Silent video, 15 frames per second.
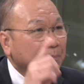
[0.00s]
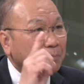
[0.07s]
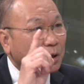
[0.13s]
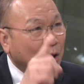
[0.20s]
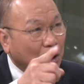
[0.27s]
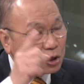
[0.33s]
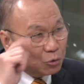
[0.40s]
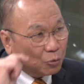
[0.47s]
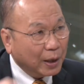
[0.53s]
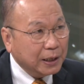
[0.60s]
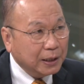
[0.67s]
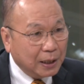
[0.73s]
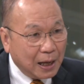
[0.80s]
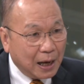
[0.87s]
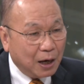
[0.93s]
Because
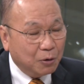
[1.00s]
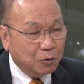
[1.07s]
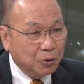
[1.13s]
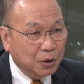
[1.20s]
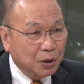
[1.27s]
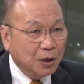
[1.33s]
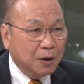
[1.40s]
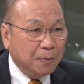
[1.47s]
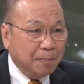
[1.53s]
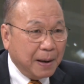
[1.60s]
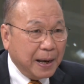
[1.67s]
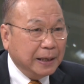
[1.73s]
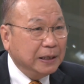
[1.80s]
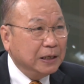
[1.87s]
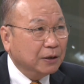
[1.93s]
right now,
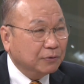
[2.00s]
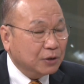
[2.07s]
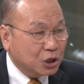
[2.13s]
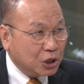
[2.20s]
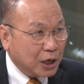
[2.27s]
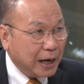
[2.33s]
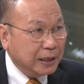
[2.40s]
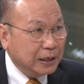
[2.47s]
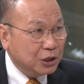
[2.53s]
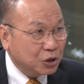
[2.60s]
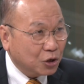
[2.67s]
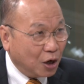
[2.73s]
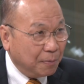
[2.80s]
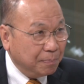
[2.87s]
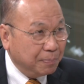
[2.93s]
many of the Chinese
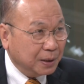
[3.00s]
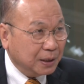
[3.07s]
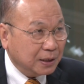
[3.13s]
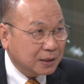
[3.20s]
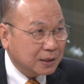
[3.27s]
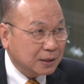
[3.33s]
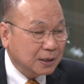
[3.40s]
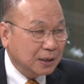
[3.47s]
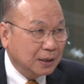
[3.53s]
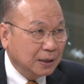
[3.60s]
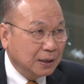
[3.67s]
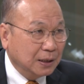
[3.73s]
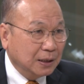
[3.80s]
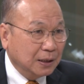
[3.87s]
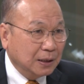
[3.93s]
companies
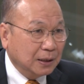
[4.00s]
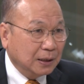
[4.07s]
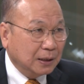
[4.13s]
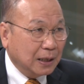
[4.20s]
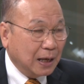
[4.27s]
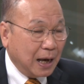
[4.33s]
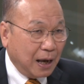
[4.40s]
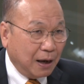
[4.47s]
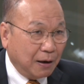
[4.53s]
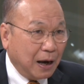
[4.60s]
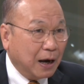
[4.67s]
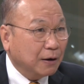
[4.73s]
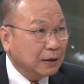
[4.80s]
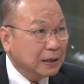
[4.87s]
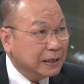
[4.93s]

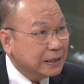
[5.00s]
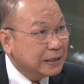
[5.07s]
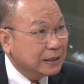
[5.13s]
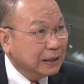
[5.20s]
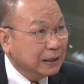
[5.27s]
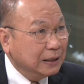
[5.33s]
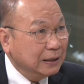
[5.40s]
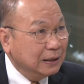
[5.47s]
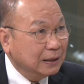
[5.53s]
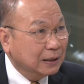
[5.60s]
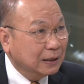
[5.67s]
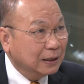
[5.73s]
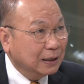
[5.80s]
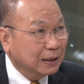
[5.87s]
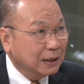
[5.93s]
are listing
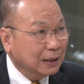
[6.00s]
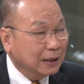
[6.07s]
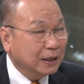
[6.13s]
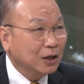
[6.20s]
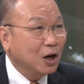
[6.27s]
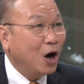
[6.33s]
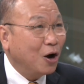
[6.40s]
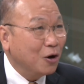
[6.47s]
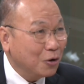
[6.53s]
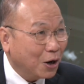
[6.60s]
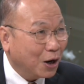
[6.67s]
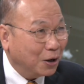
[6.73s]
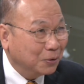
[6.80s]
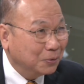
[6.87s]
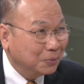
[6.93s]
in Hong Kong.